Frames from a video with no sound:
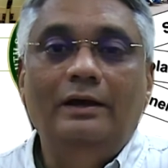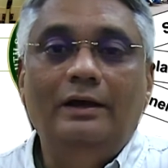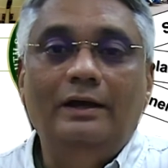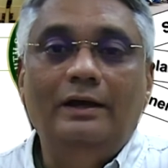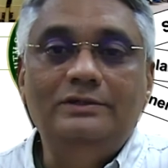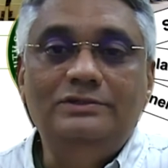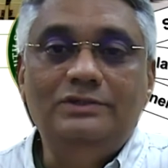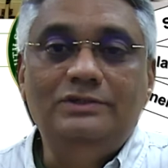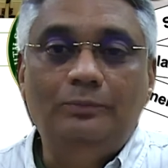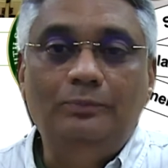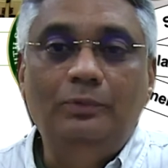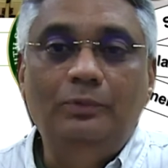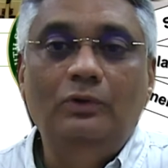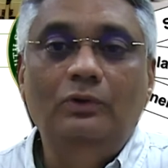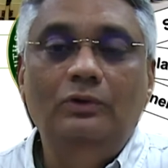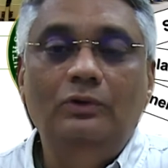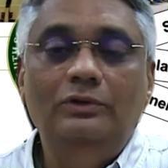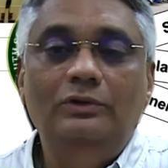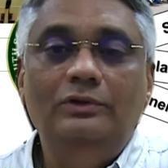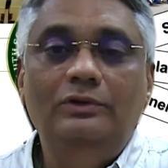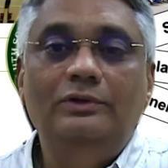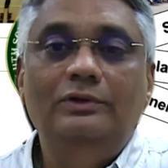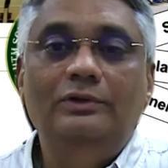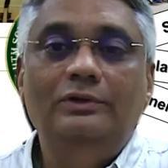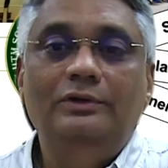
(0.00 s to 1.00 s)
and
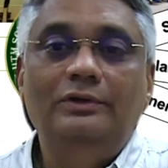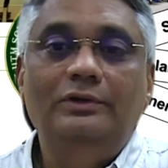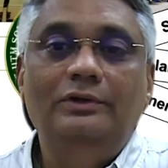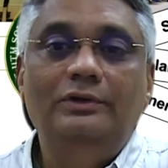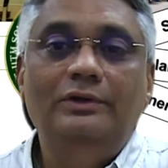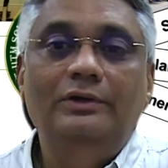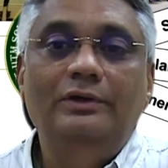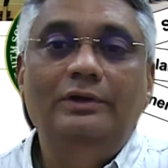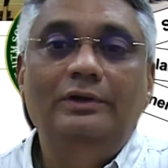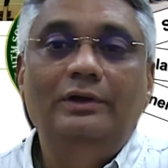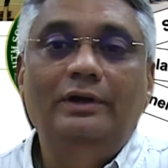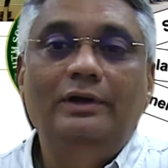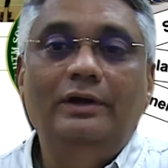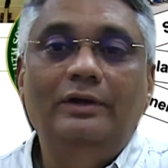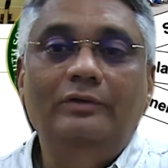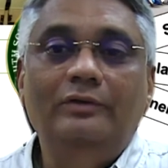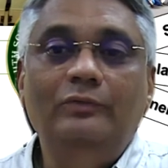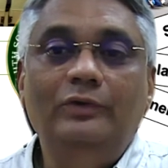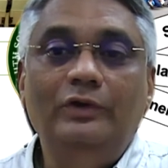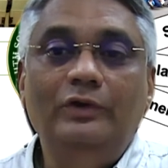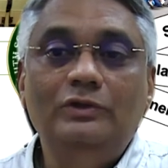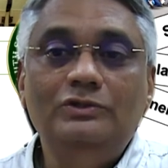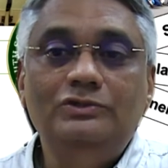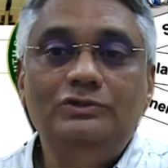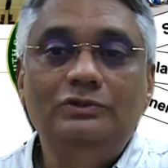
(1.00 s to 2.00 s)
support, and
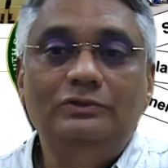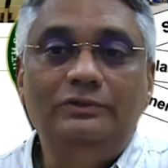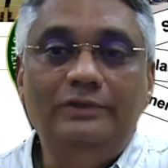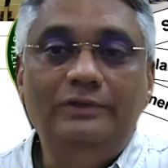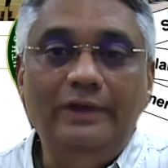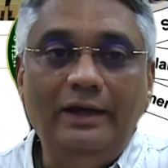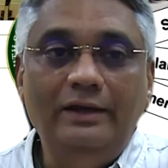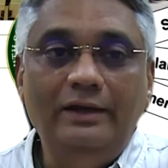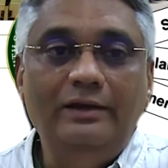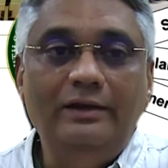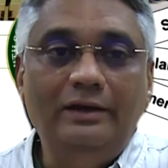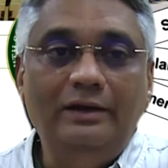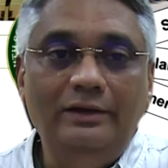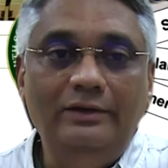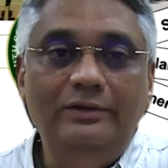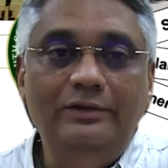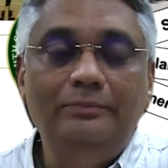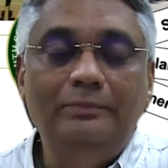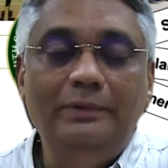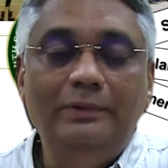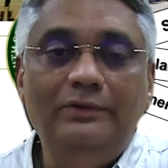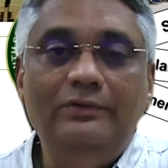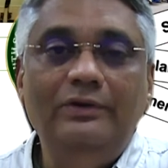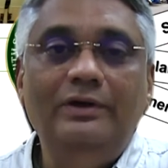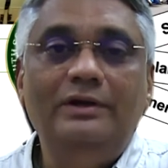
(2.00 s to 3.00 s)
we also thank IIT
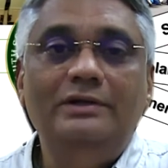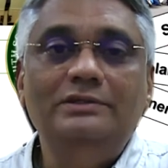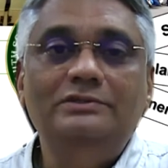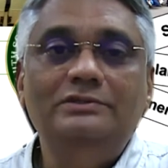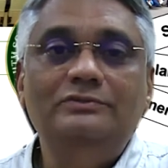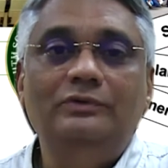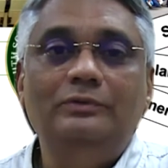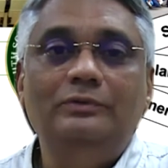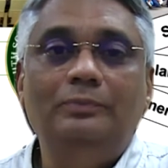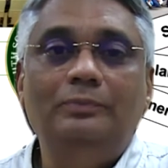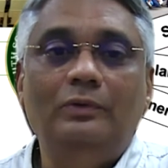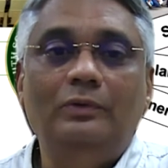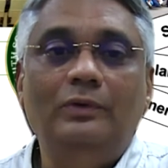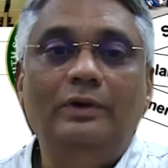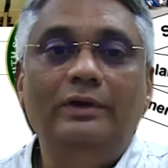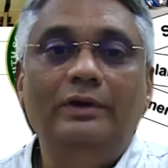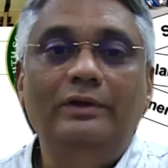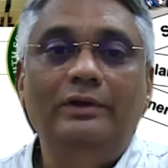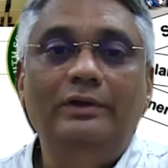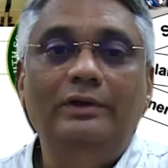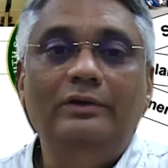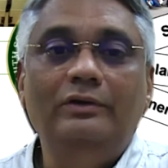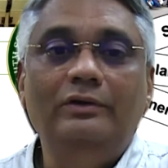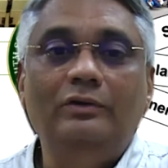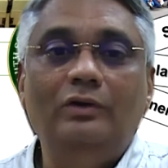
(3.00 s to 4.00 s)
Madras for
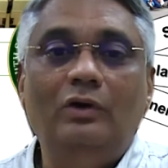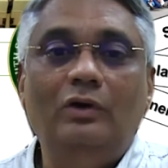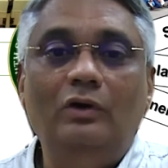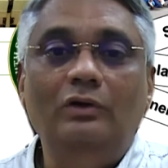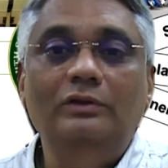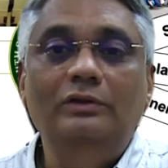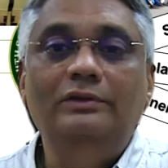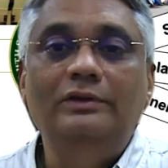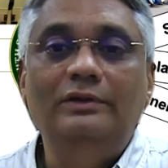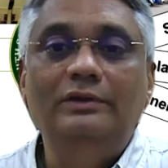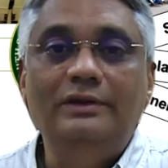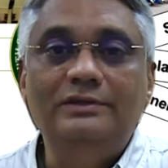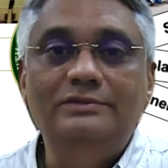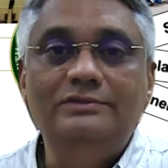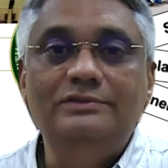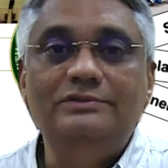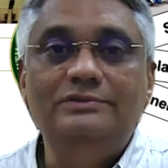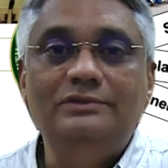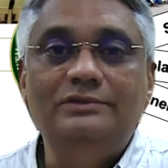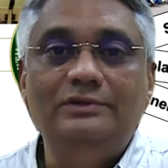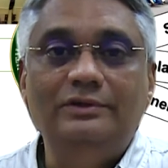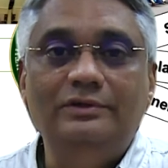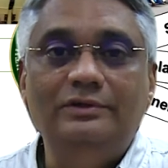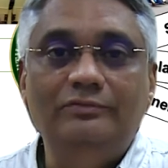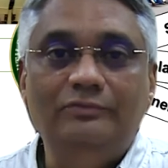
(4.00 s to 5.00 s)
providing all the
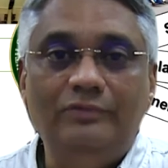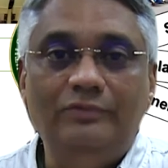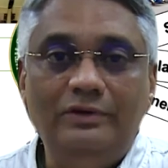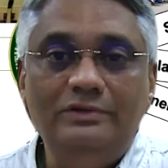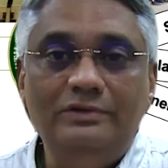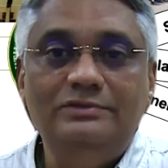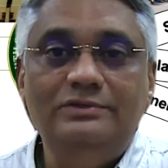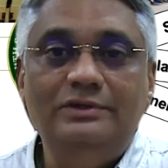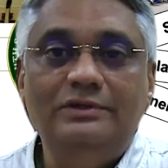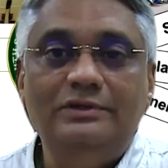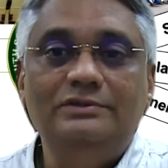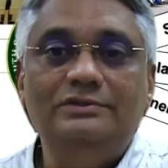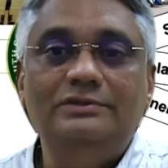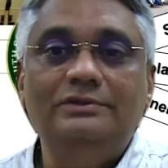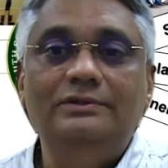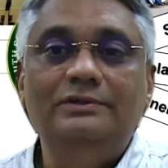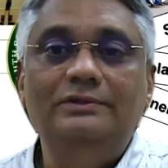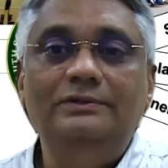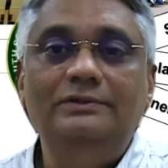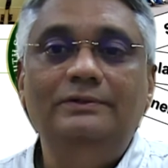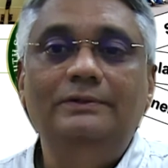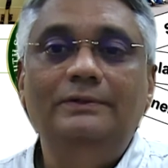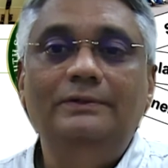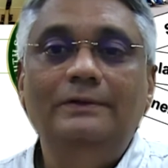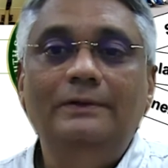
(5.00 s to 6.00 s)
necessary
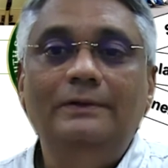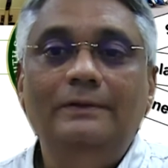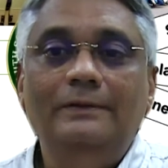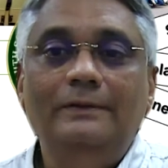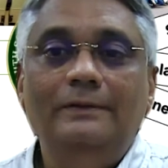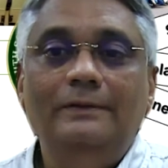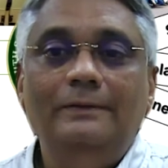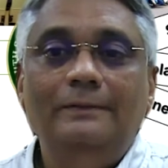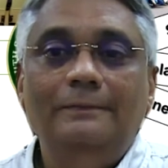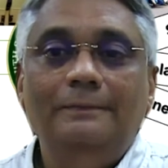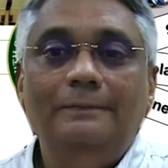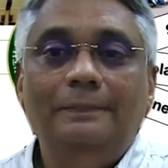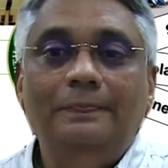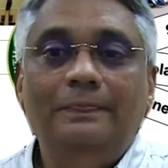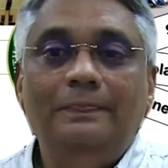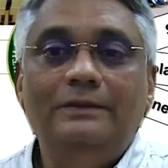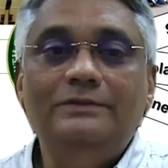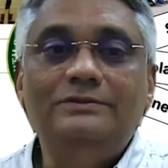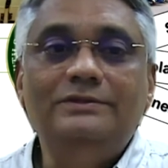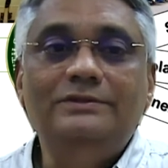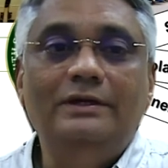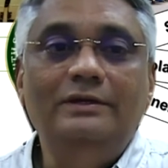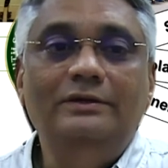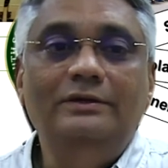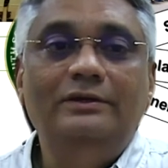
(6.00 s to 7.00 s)
infrastructure. The
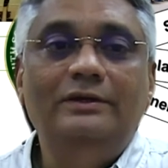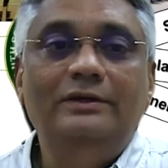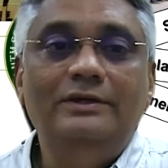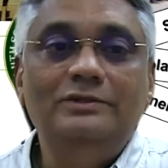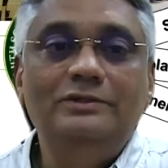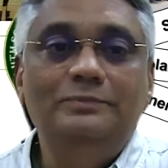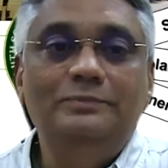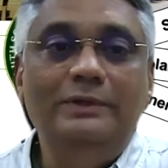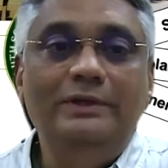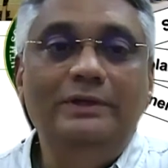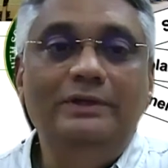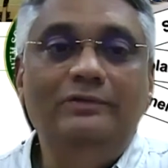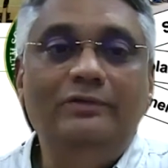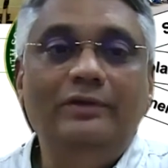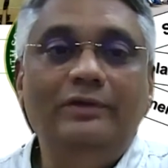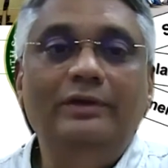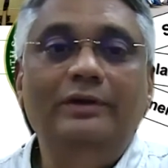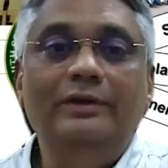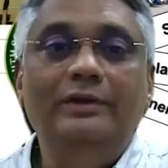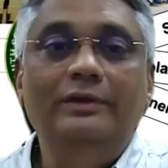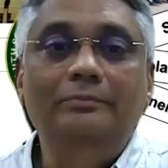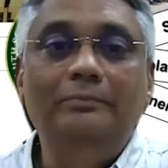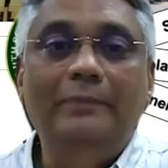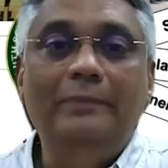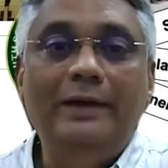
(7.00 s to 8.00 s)
center has been
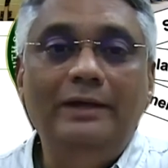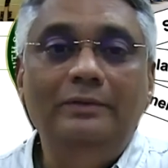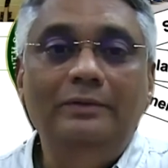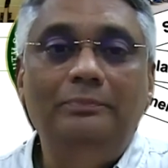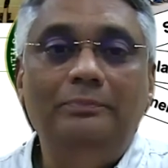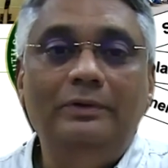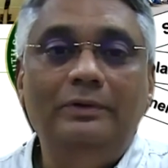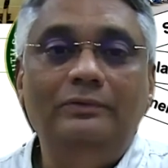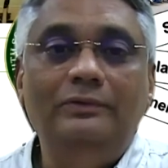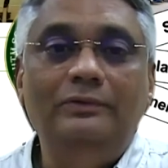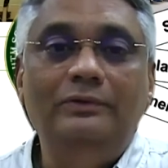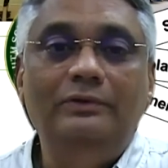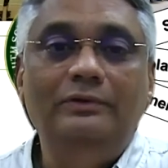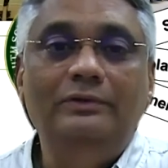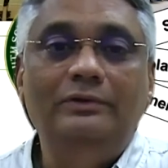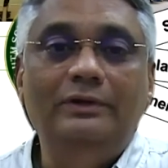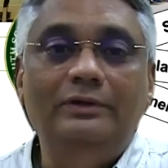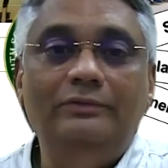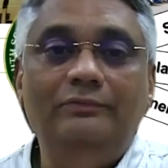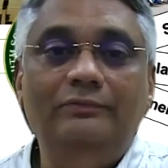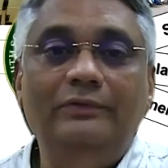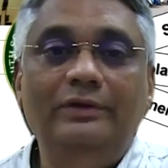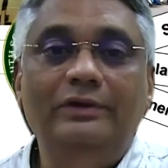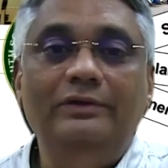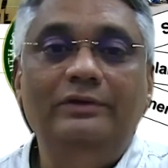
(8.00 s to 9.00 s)
training manpower
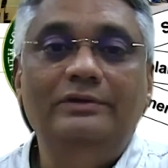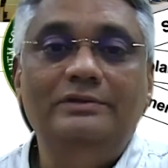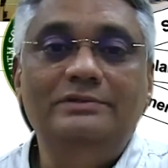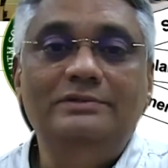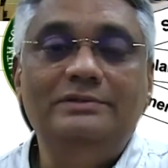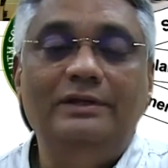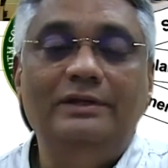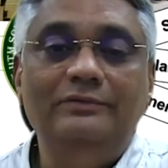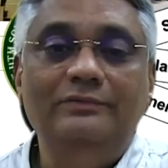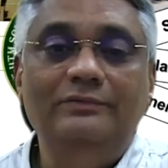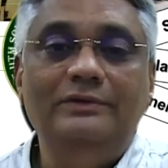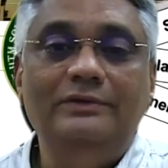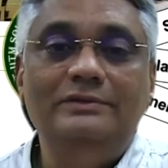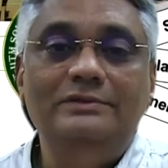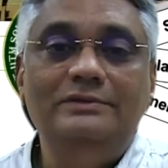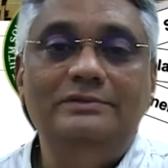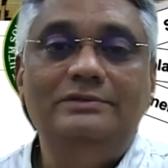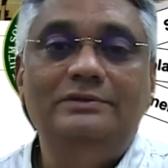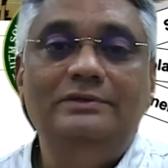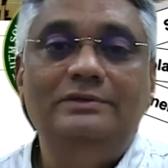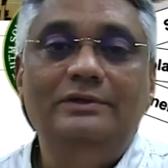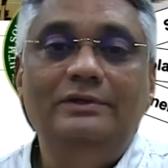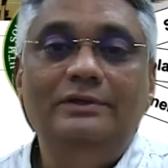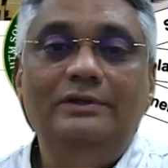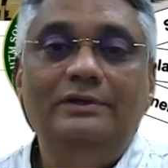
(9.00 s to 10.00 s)
at various
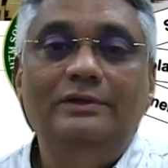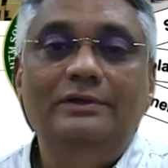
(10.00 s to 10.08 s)
levels,